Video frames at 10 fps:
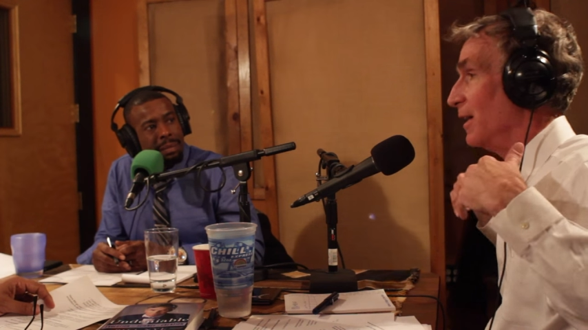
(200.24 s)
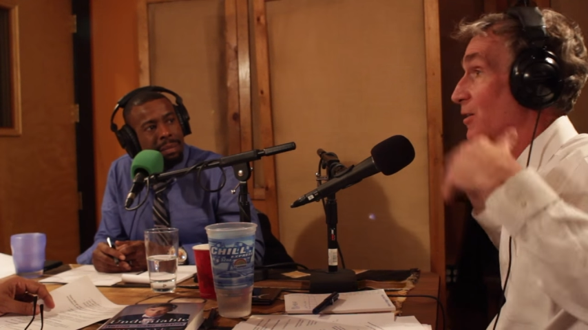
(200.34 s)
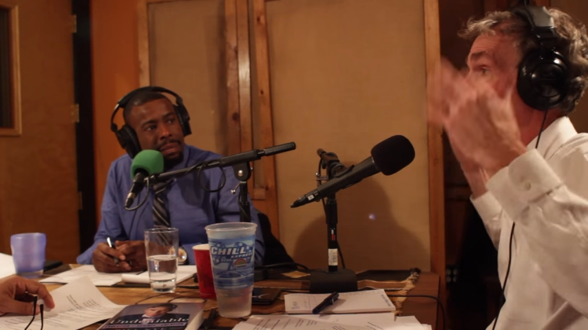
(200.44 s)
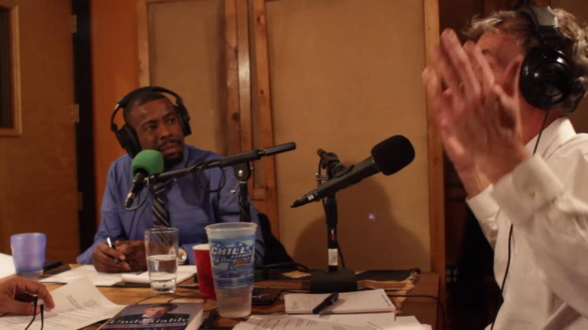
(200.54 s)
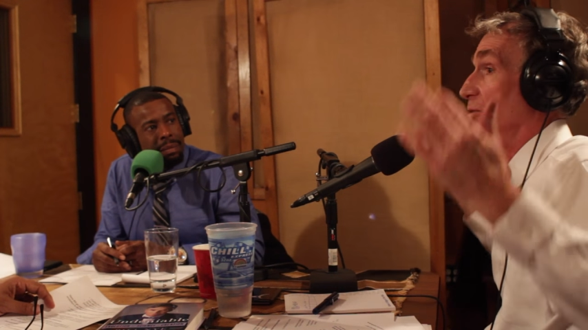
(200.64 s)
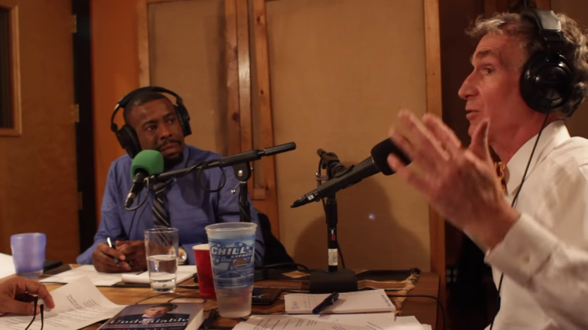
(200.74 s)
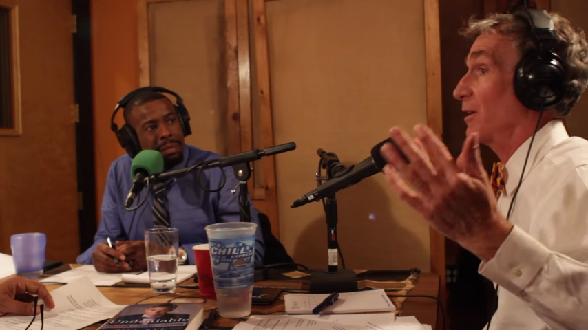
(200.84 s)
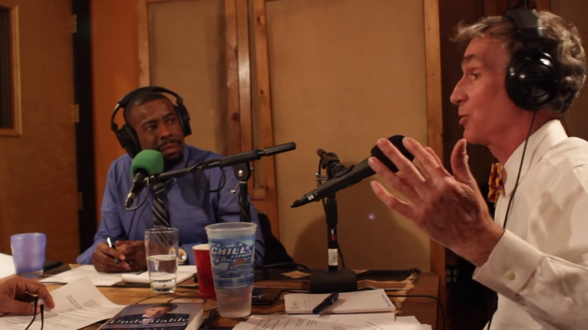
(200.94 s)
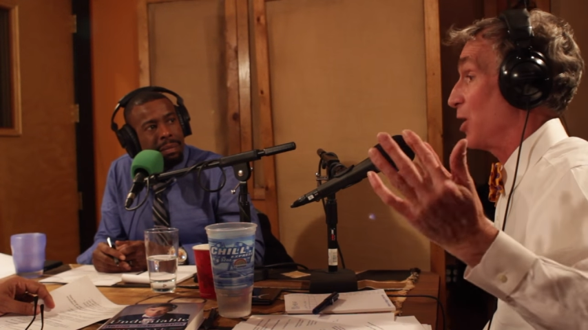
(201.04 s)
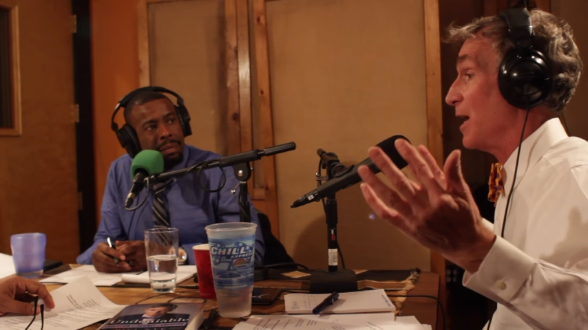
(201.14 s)
Speaker 1: He just was
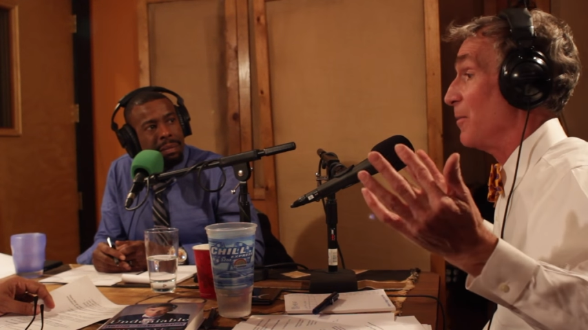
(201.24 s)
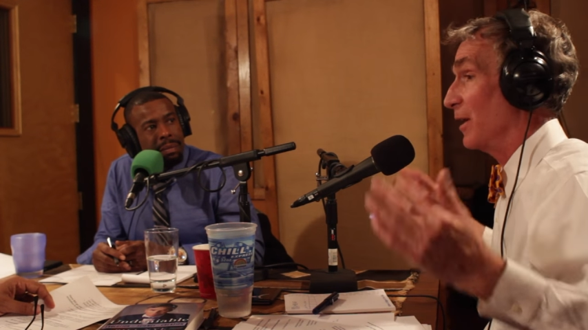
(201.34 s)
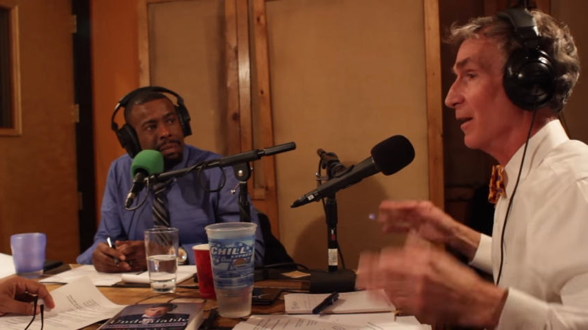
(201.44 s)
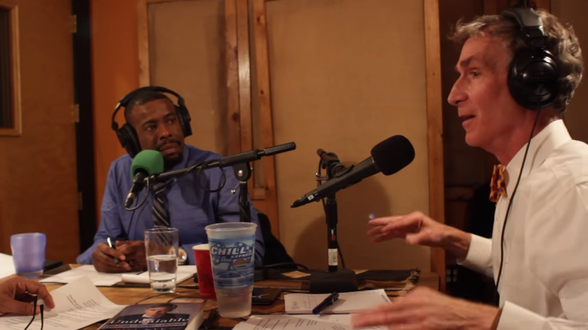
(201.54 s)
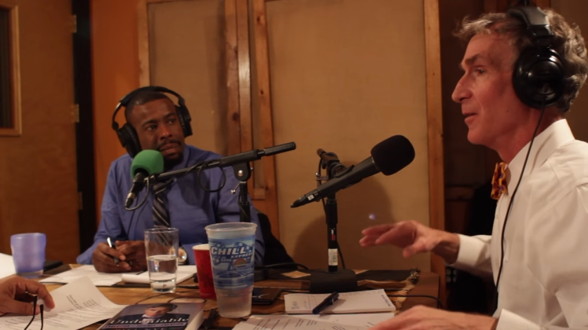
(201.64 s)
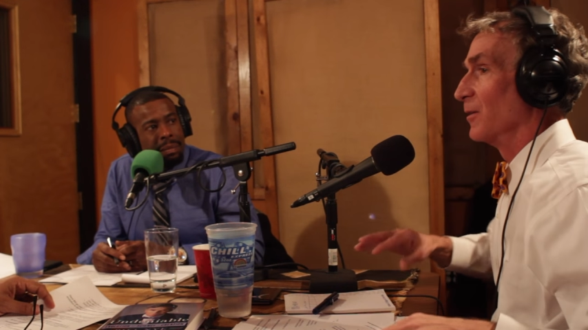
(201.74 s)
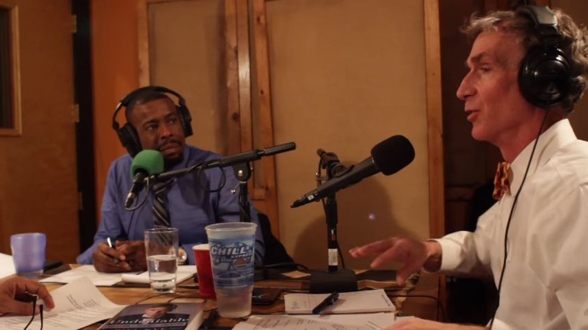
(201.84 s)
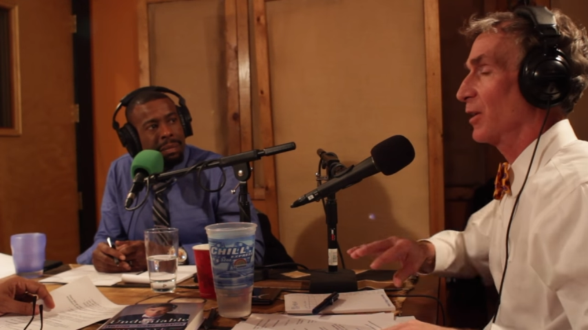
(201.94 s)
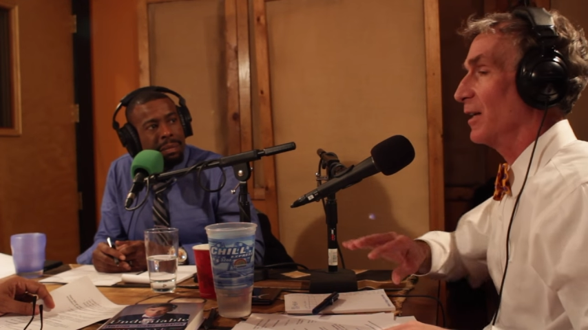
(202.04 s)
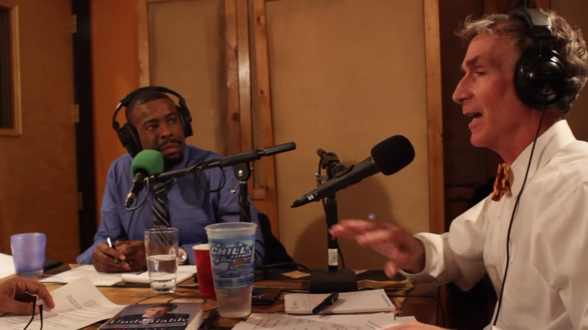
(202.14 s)
like jamming,
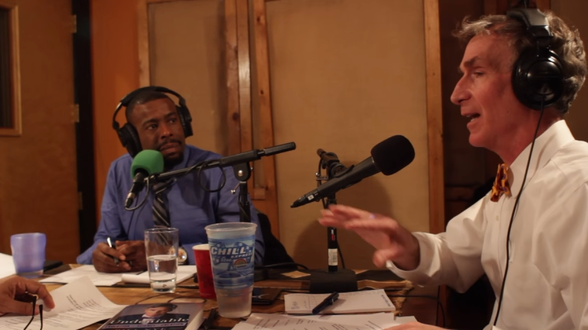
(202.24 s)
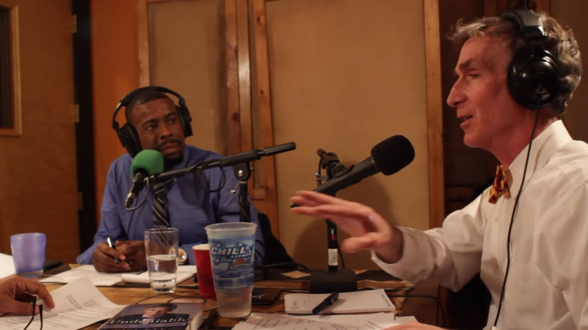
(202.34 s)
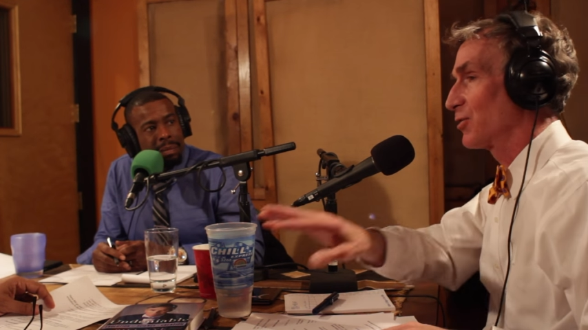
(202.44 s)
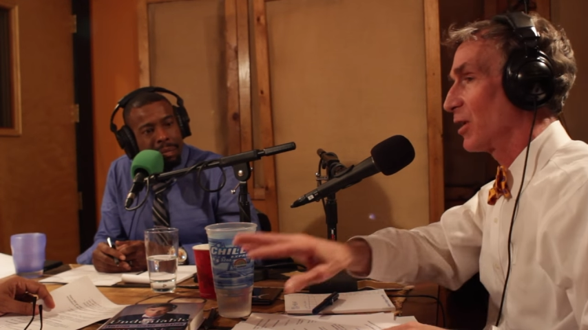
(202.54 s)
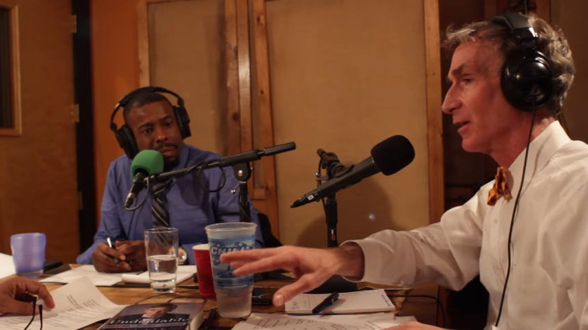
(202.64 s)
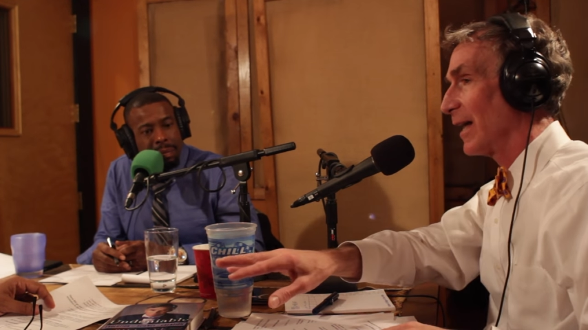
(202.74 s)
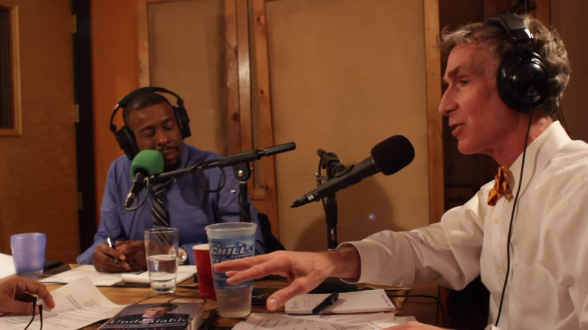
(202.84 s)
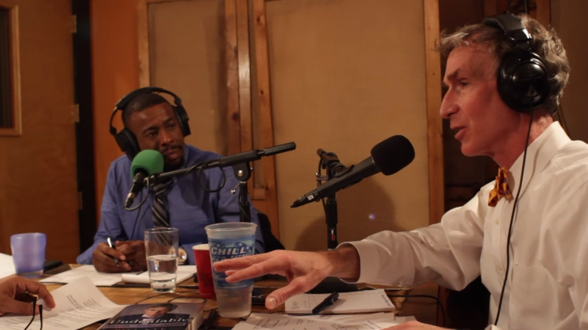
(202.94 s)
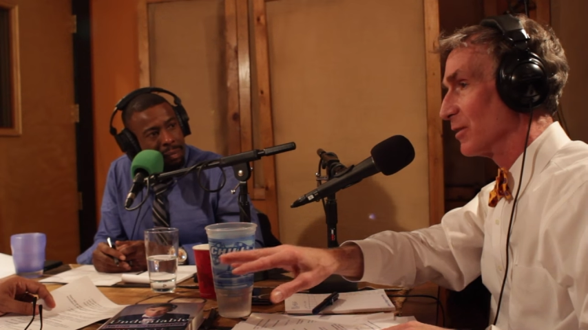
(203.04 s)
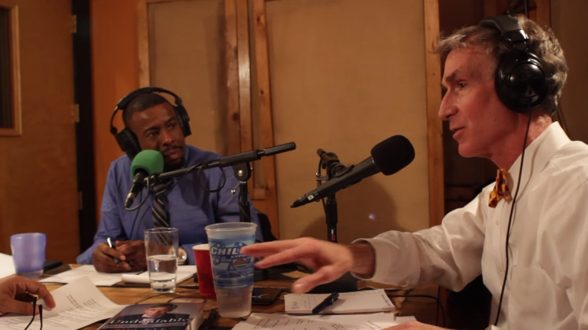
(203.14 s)
looking at his
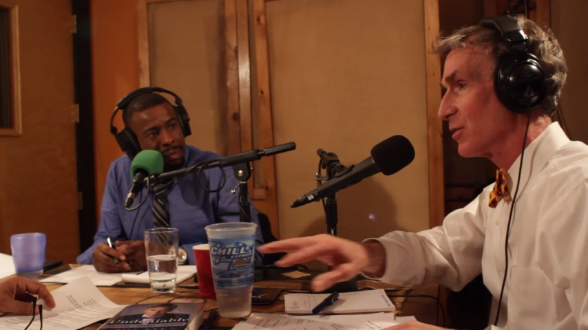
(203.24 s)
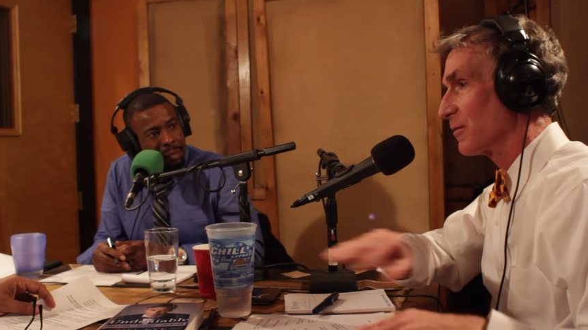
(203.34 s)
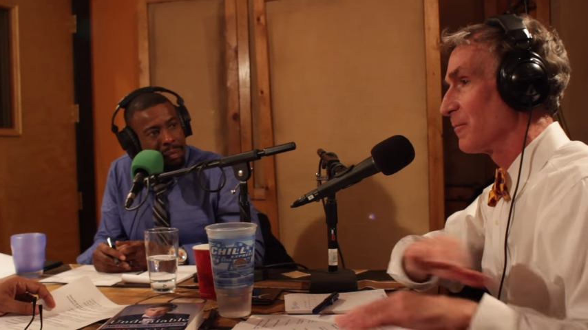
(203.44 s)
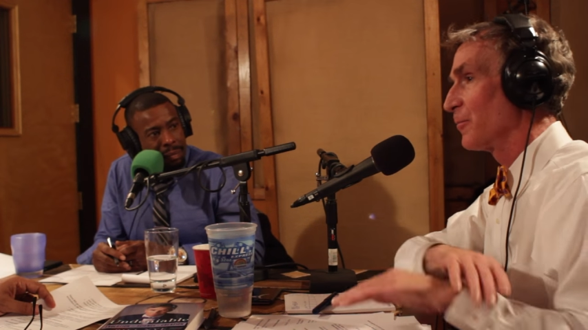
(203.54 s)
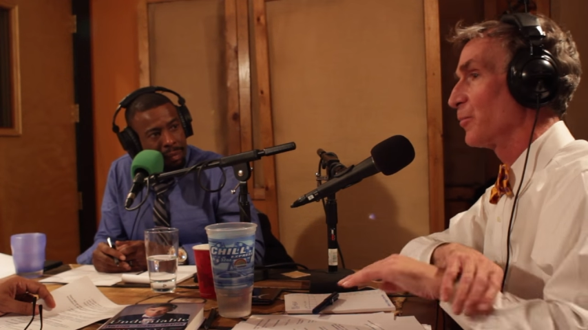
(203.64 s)
collections